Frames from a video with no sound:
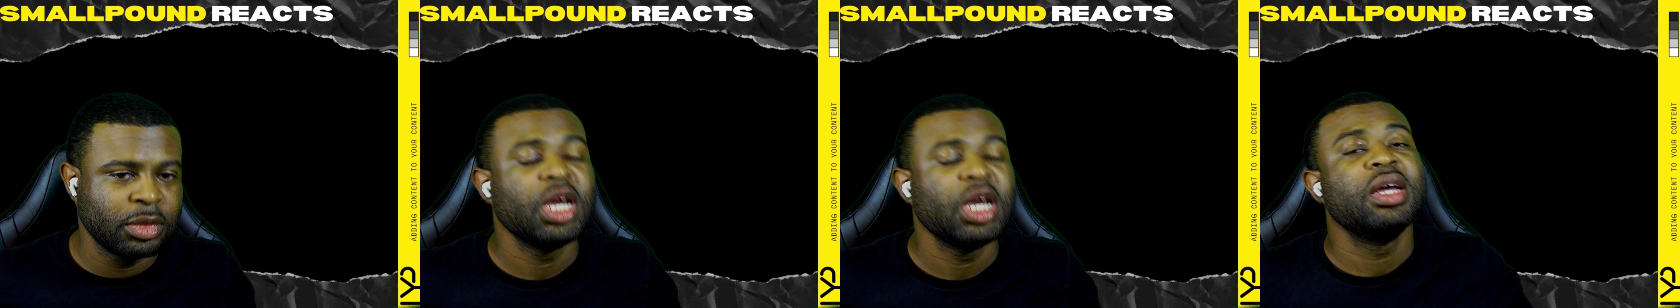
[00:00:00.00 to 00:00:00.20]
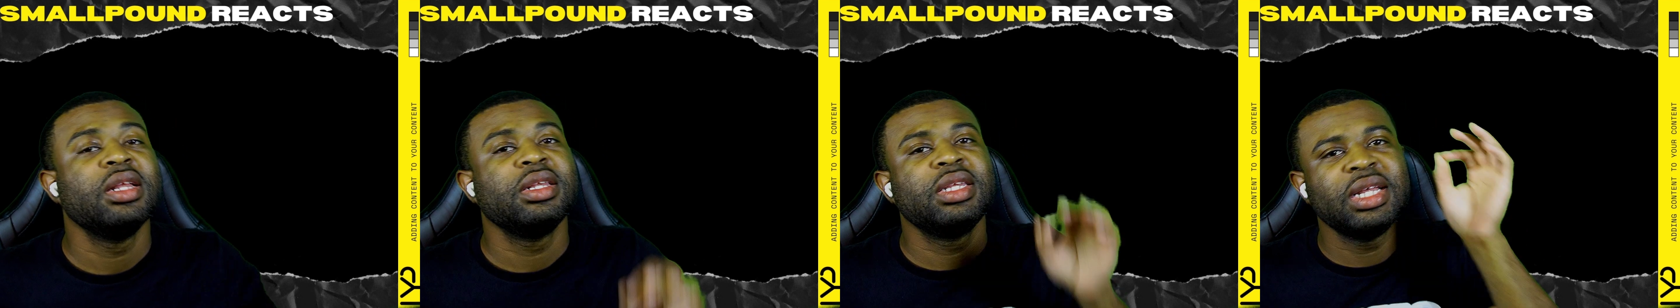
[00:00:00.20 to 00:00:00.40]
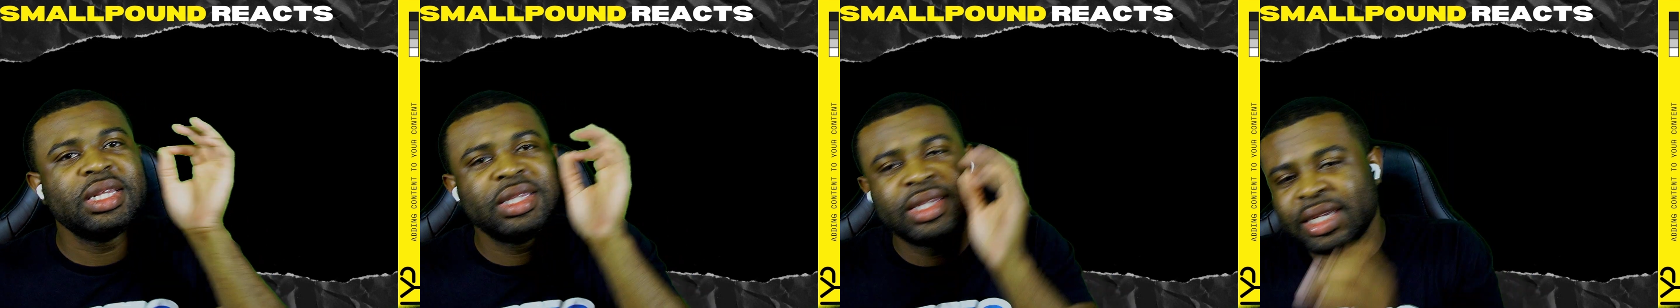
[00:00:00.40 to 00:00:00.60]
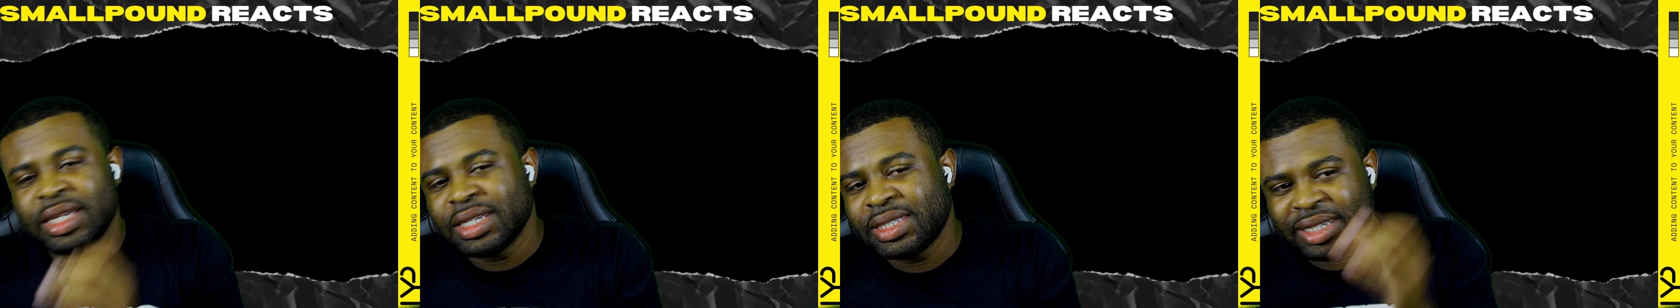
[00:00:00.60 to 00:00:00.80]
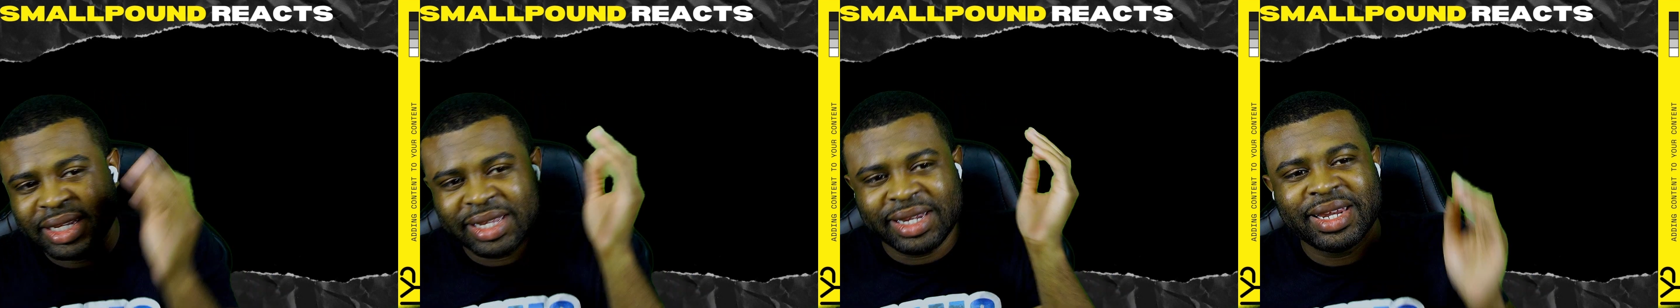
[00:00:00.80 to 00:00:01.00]
The
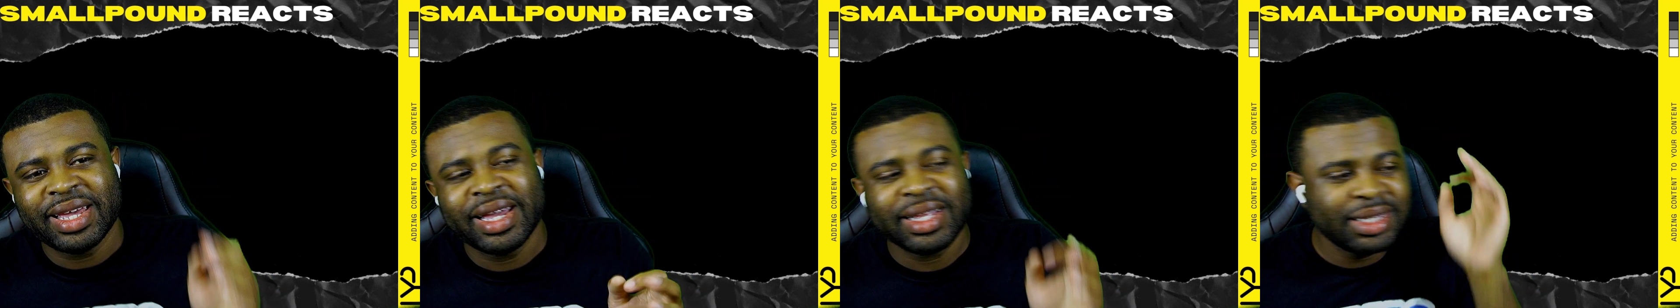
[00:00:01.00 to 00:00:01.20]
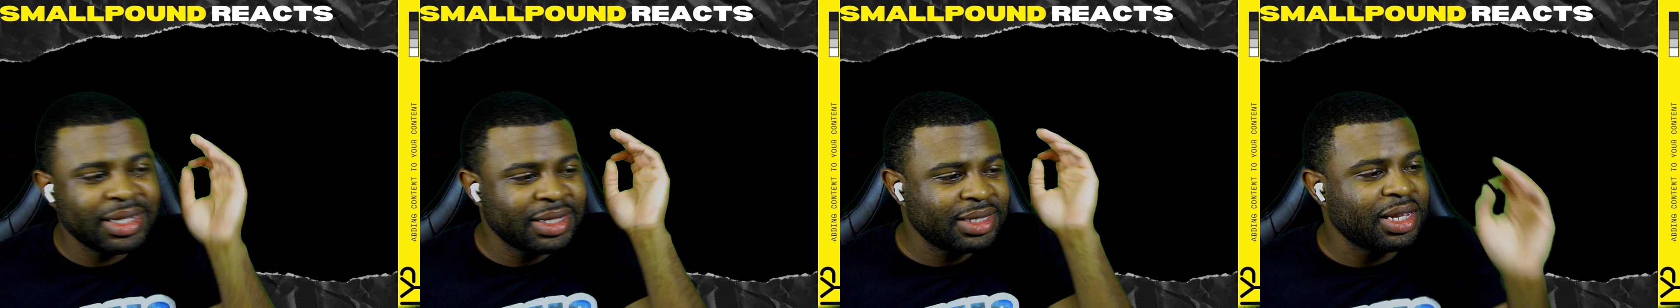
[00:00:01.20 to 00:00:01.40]
disconnected